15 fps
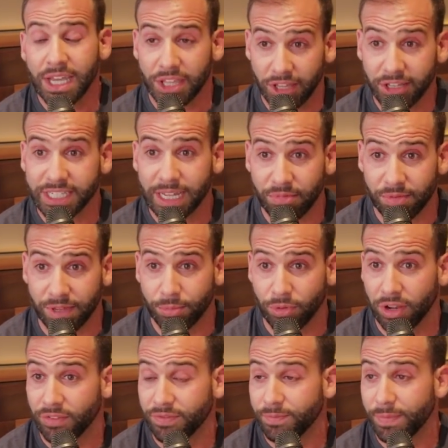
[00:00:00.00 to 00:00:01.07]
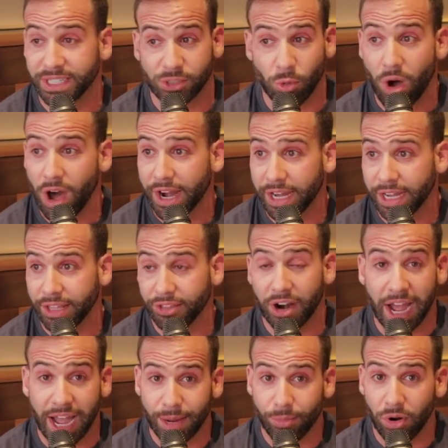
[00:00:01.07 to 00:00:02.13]
The other type of people have been squatting either
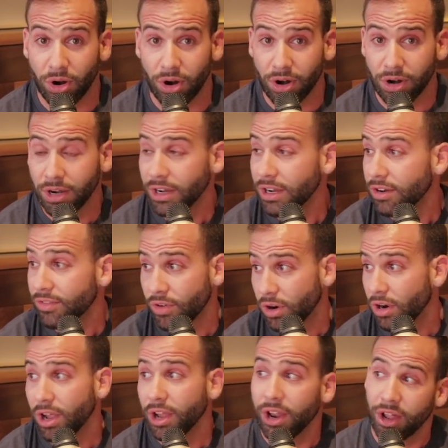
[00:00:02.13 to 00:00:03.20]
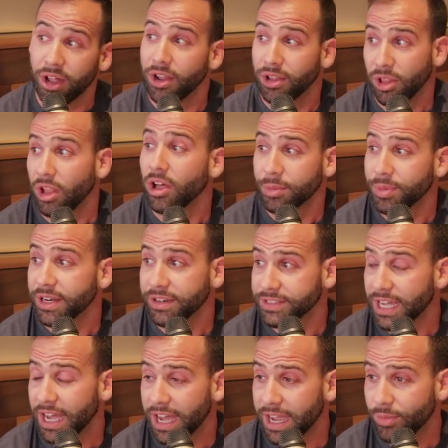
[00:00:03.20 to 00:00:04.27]
high bar for a long period of
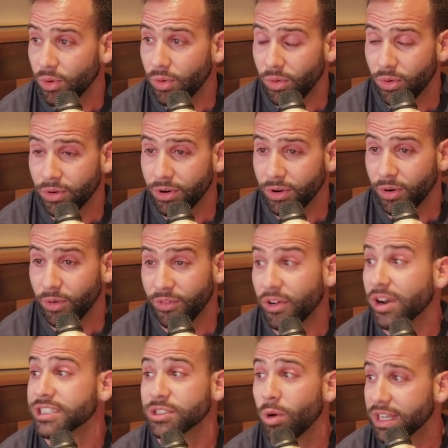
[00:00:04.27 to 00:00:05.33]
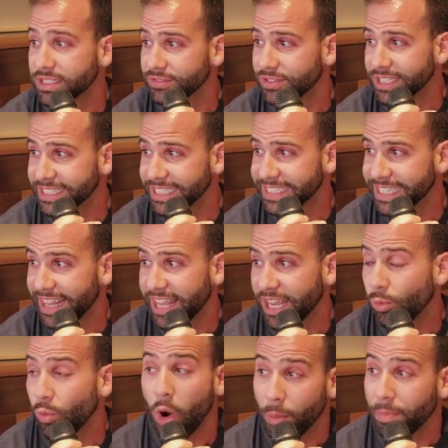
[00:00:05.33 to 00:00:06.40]
time or front squats, for instance, and
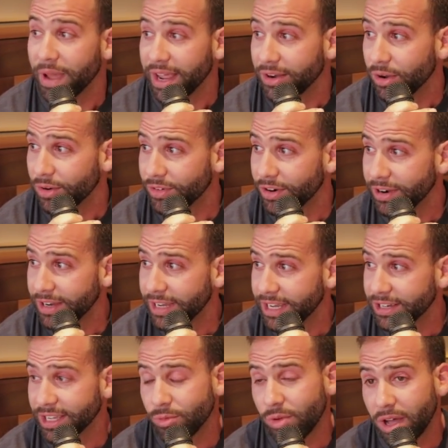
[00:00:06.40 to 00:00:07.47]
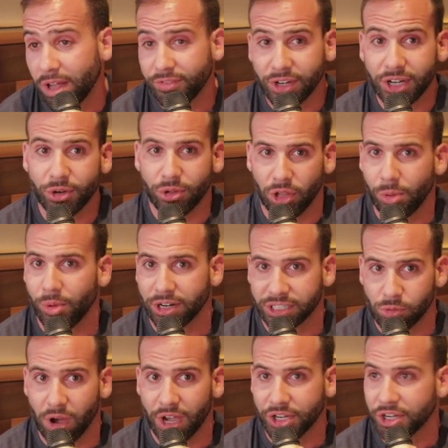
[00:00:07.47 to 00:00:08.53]
they won't bend over. And you're like, well, if you're going to do a low bar
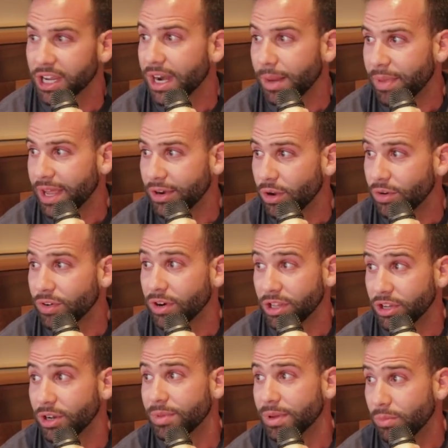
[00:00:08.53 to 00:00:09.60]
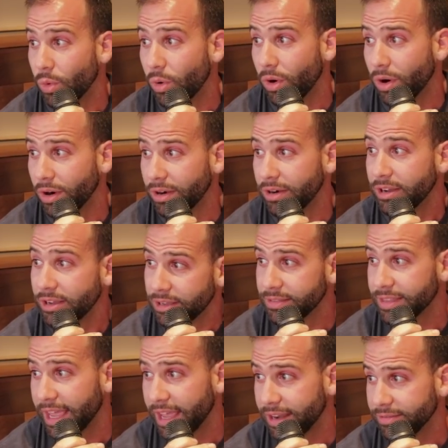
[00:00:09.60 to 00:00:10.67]
squat, you're going to bend over a little bit more
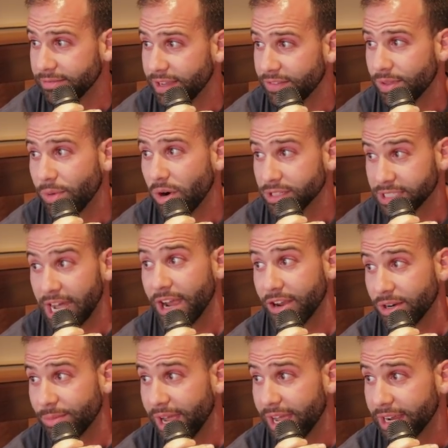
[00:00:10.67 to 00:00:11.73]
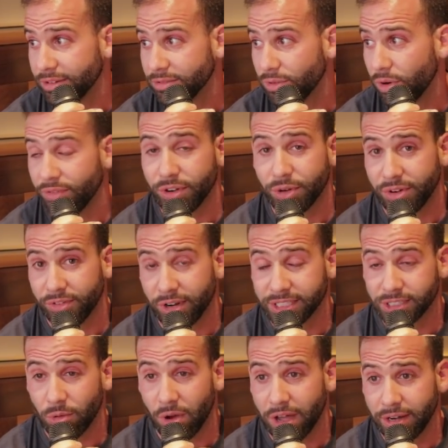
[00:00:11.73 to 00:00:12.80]
than if the bar's high on your back or if you're doing a
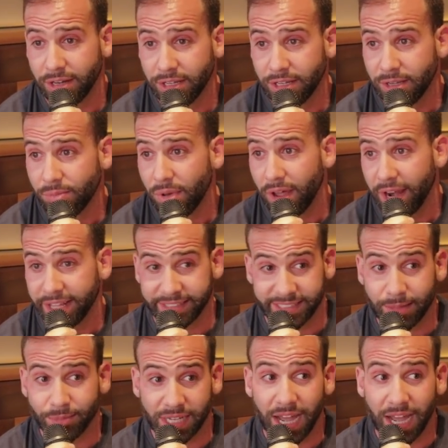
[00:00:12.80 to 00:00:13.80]
front squat. But at the same